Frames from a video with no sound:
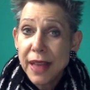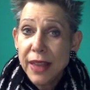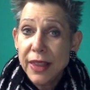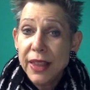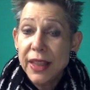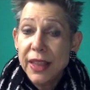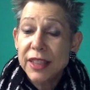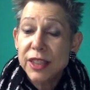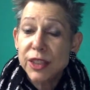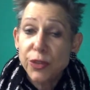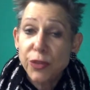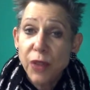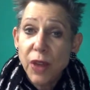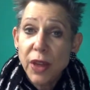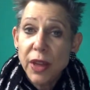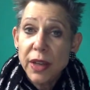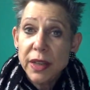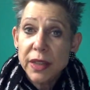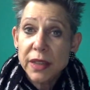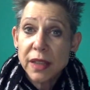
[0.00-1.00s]
I think it's
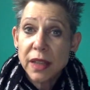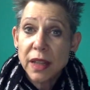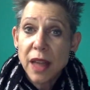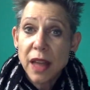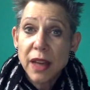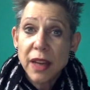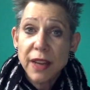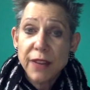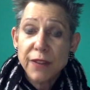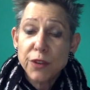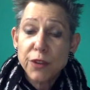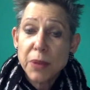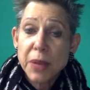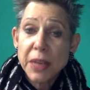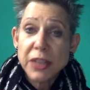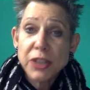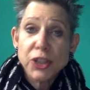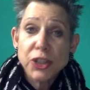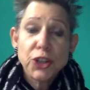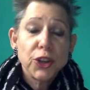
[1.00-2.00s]
fun. It's a lot of
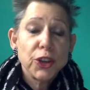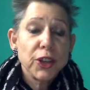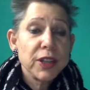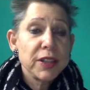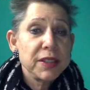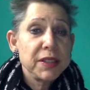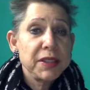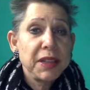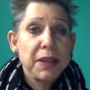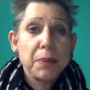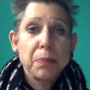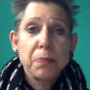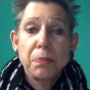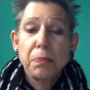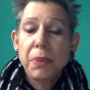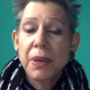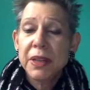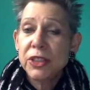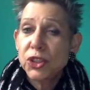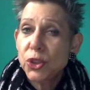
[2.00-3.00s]
information. You're going to see a
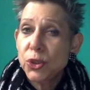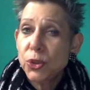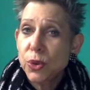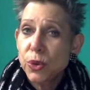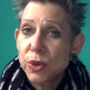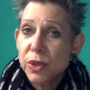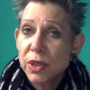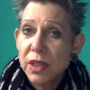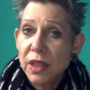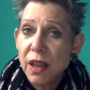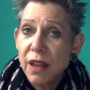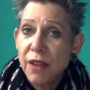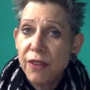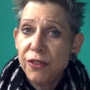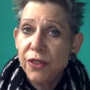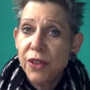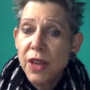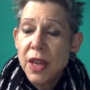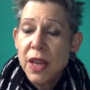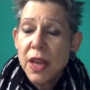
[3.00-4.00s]
bunch of cool stuff,
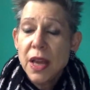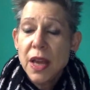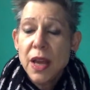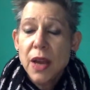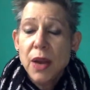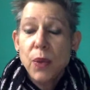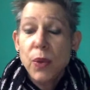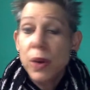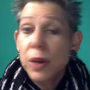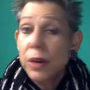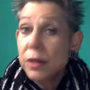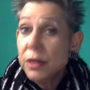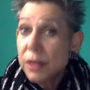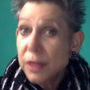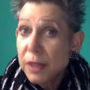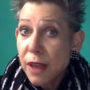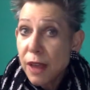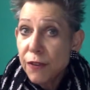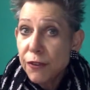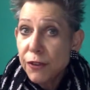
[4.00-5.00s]
weird
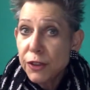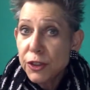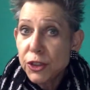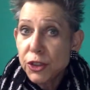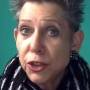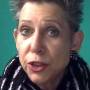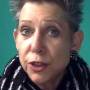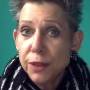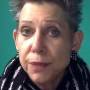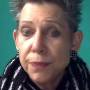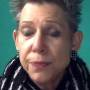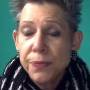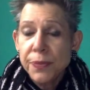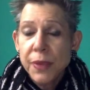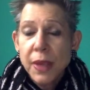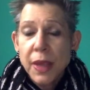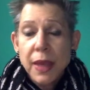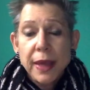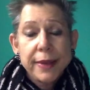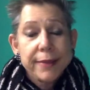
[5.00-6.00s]
stuff for sure.
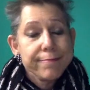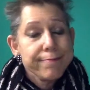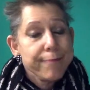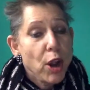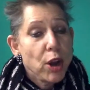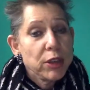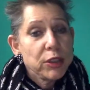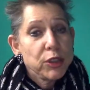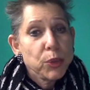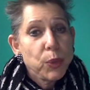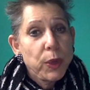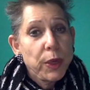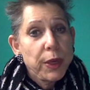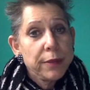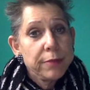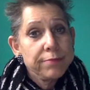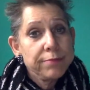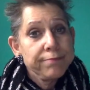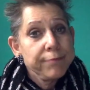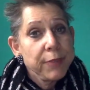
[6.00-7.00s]
Art's
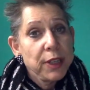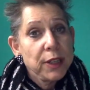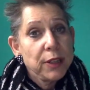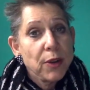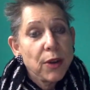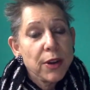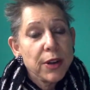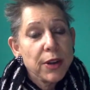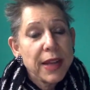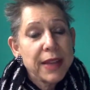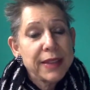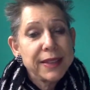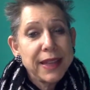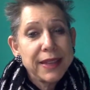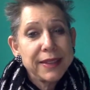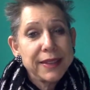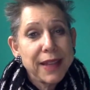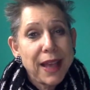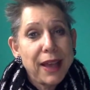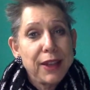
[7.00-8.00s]
weird. Art has
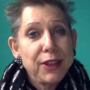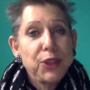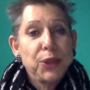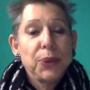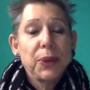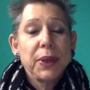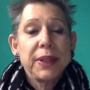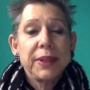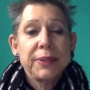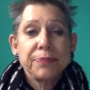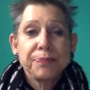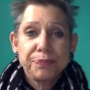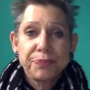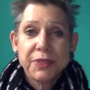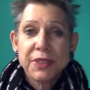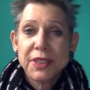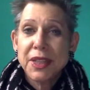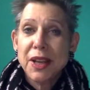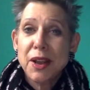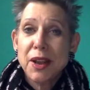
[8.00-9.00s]
that side to it.
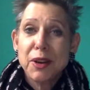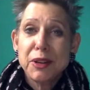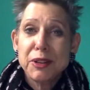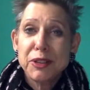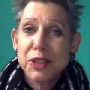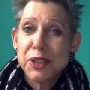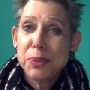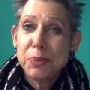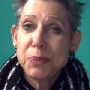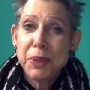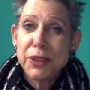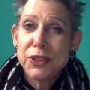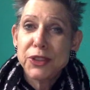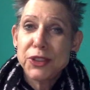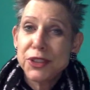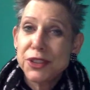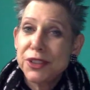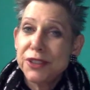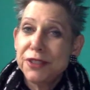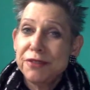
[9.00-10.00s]
It's not all just
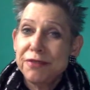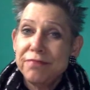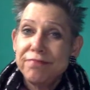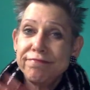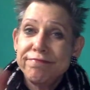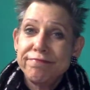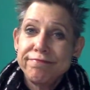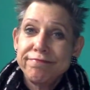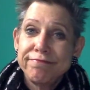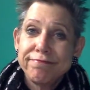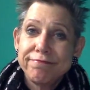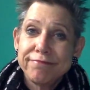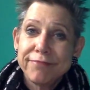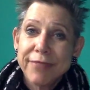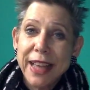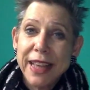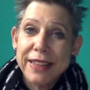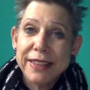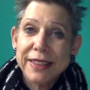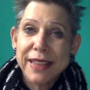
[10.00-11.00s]
pictures of
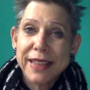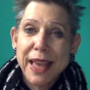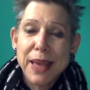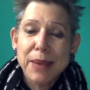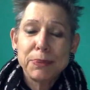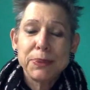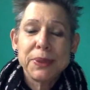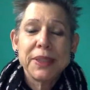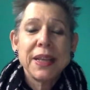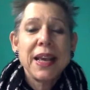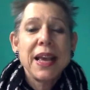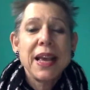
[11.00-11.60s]
landscapes.